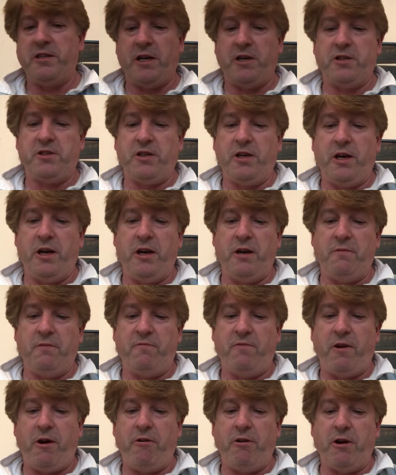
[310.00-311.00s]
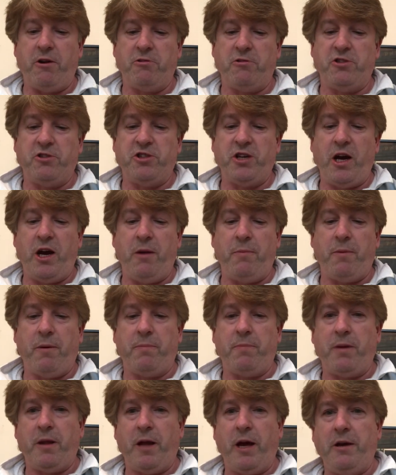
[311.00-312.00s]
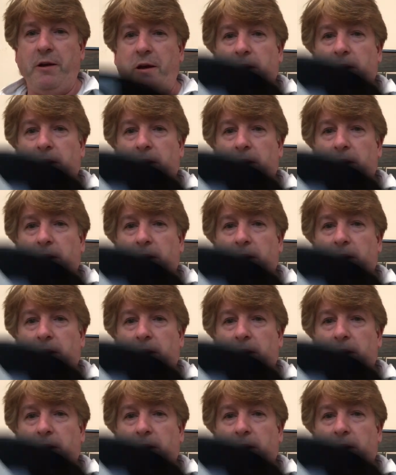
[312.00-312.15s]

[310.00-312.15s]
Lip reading: actually in very good shape. I played